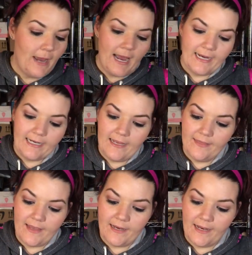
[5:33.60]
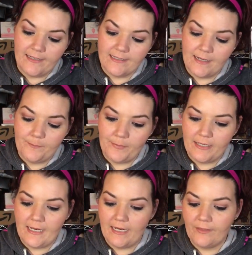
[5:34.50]
pack, and they ended up
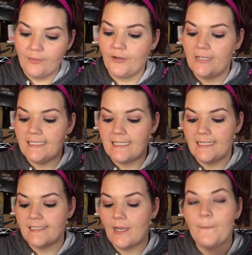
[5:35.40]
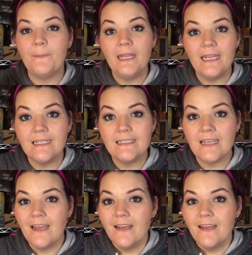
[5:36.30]
being 30 cents a piece.